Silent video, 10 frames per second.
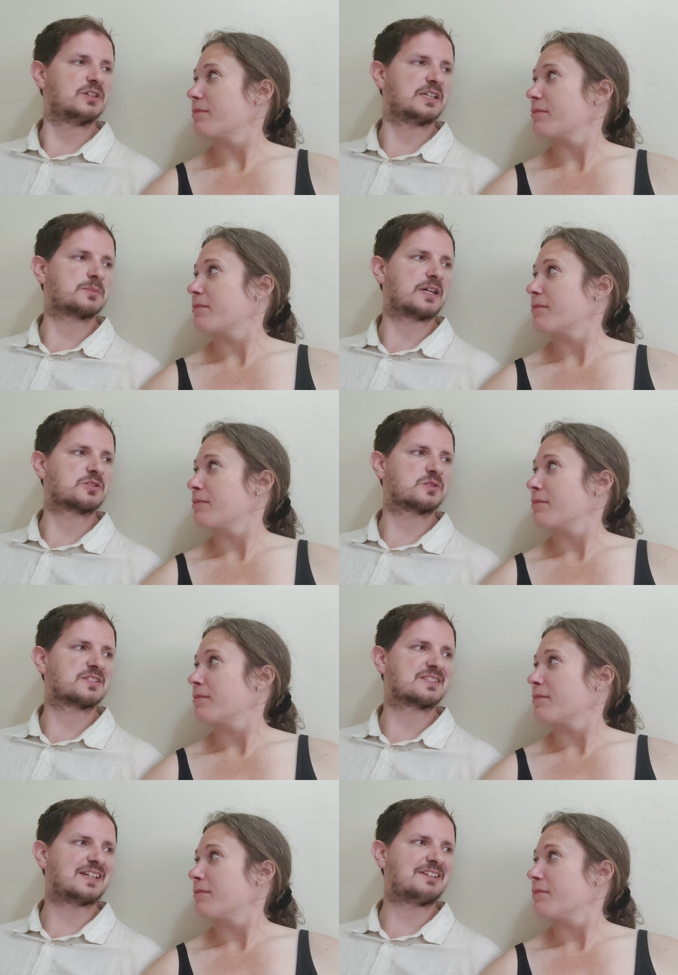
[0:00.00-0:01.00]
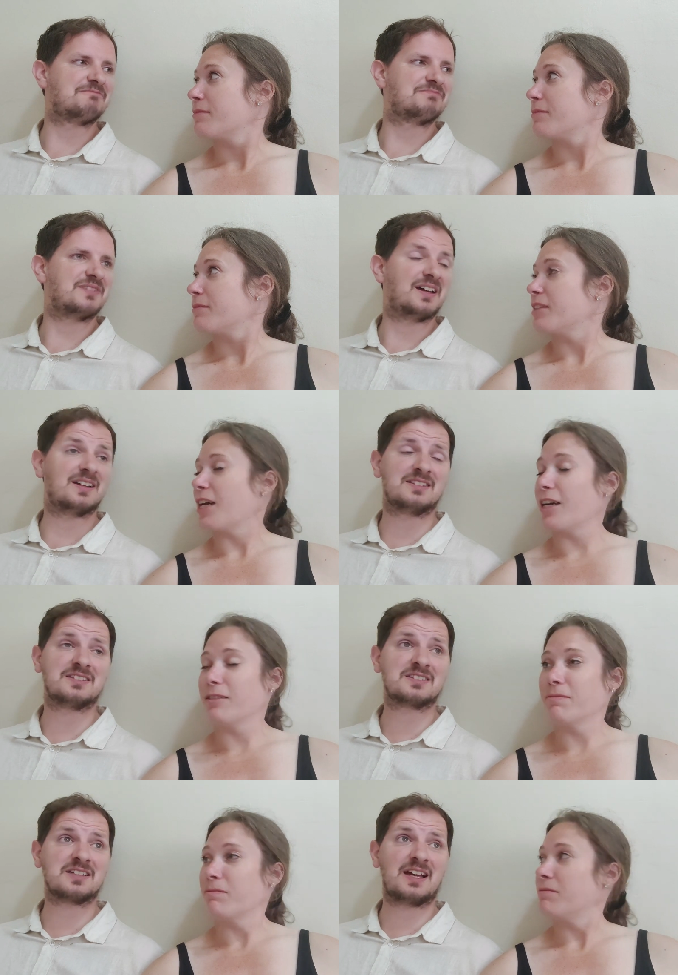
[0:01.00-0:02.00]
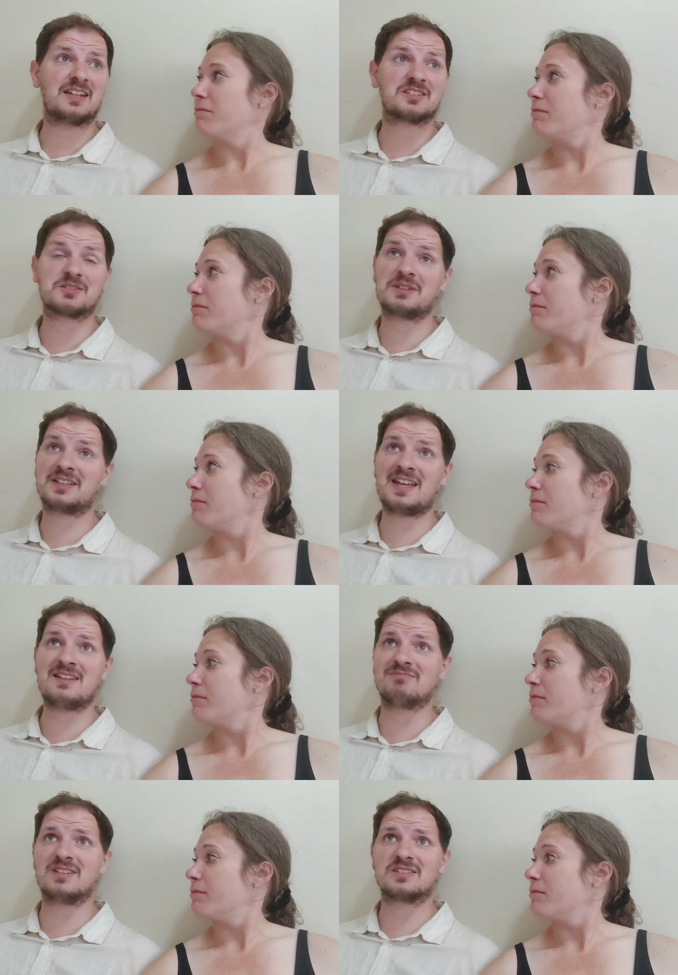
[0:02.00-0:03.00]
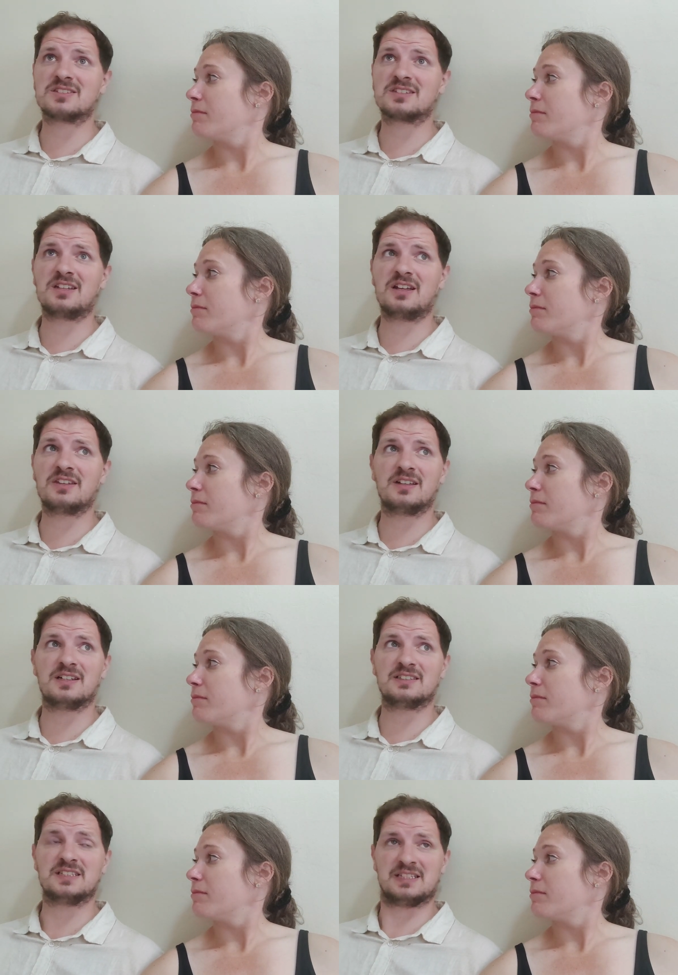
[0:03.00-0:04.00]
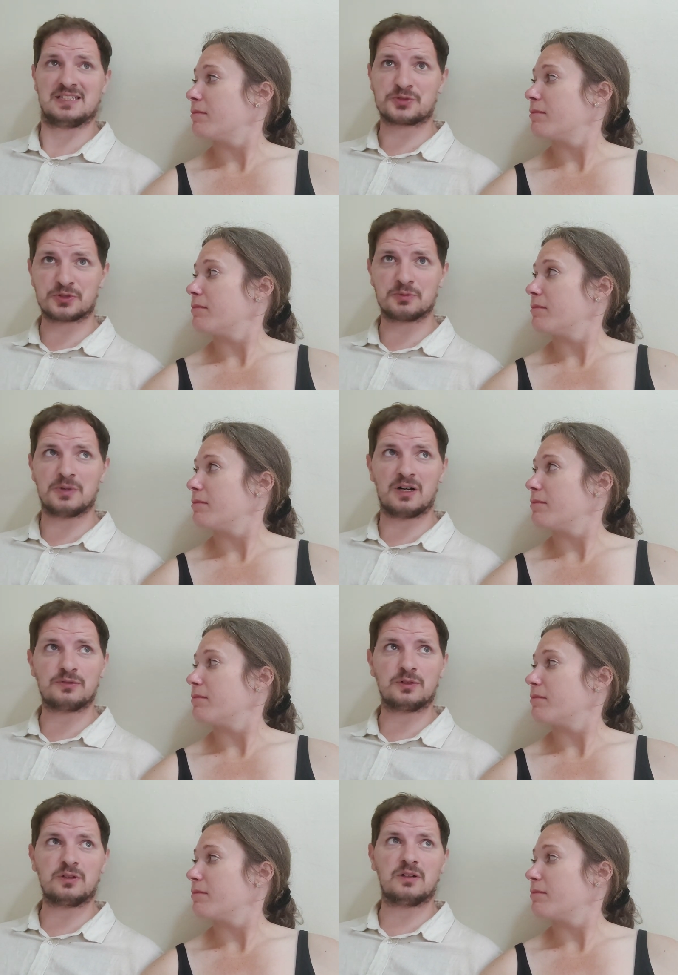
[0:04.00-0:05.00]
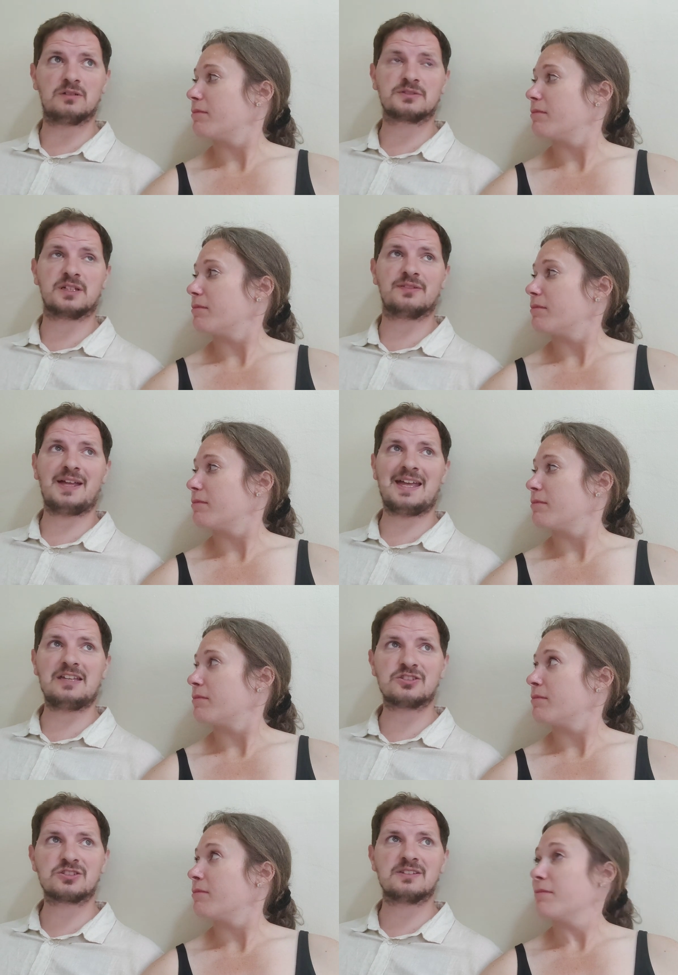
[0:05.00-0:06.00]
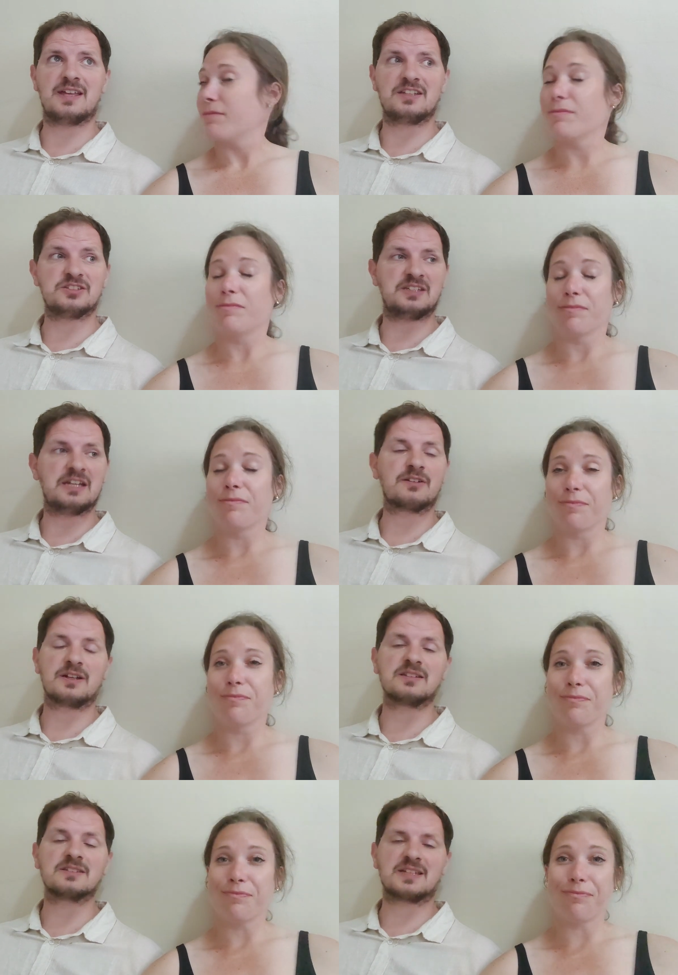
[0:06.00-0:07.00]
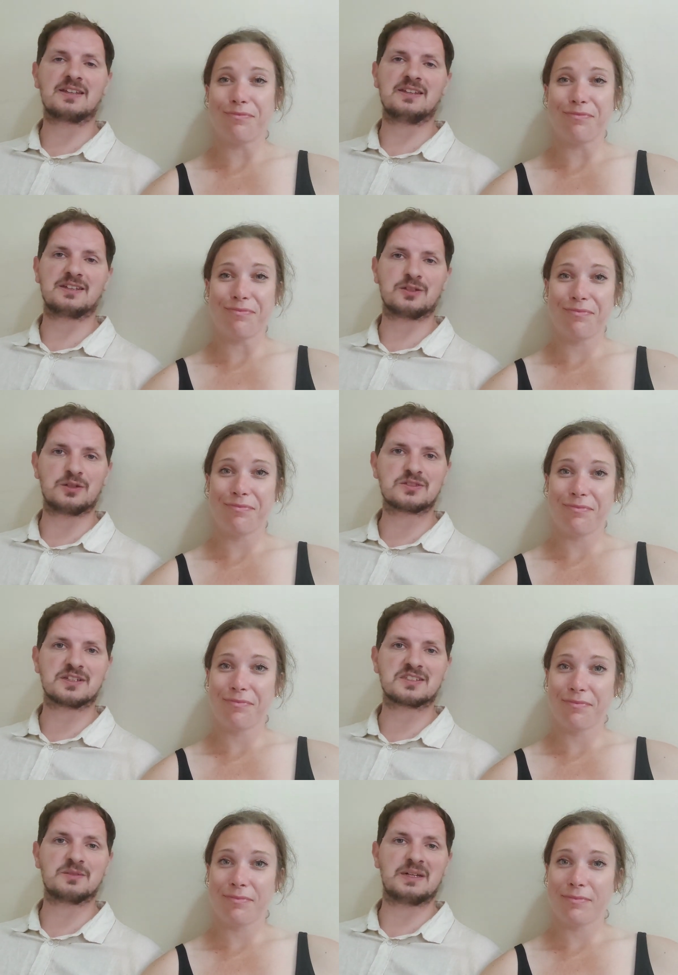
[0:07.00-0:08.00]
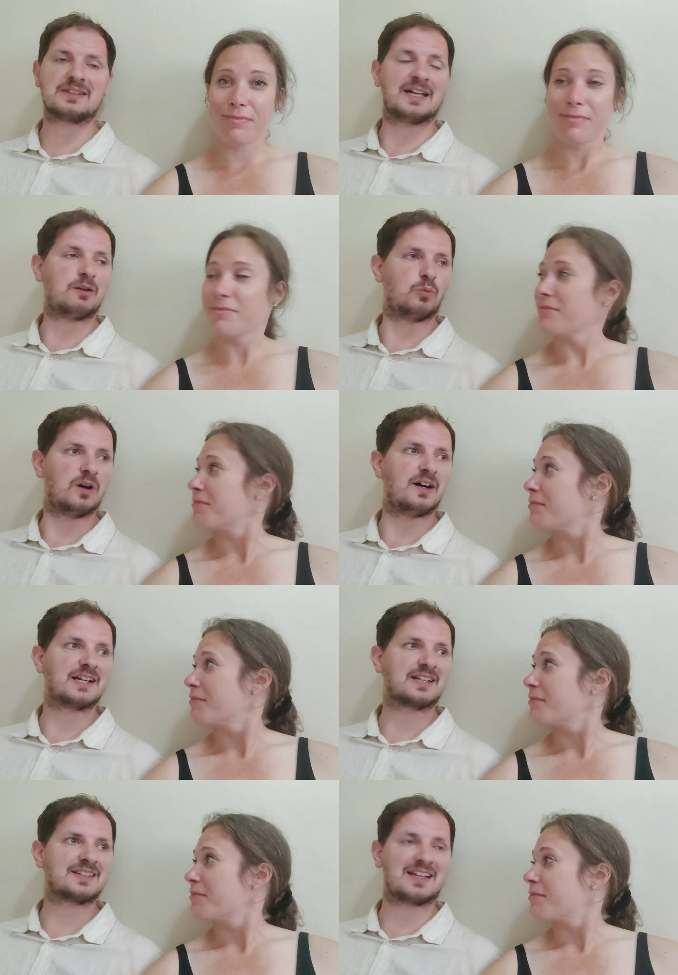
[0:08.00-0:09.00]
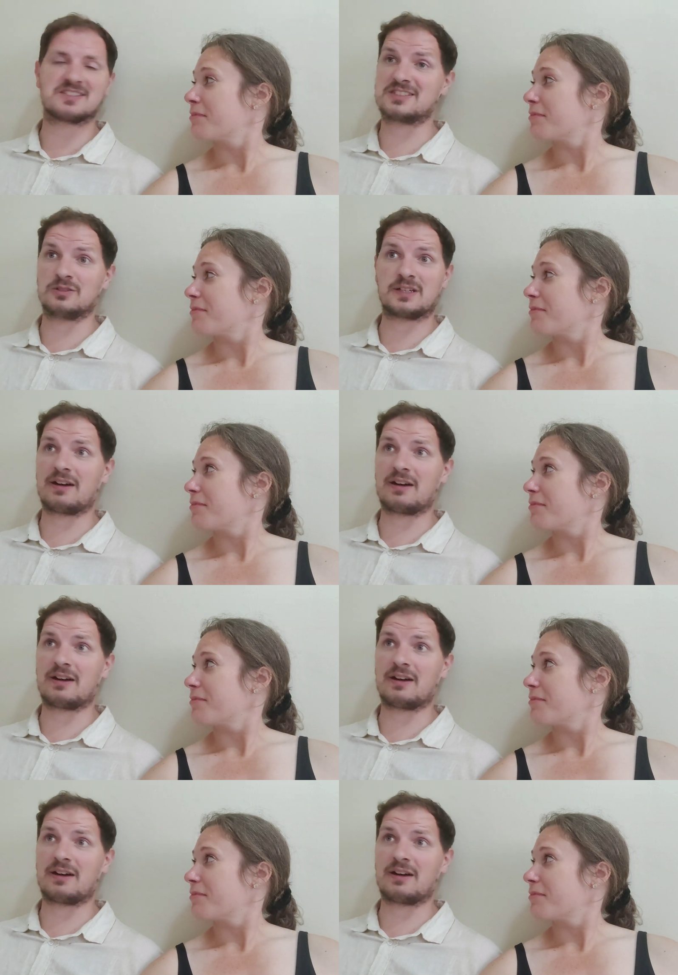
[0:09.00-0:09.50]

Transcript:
Speaker 1: really special to see. Yeah. And, and it's, again, it's just another true marvel of kind of ancient engineering to mm. get the acoustics to make that work. That still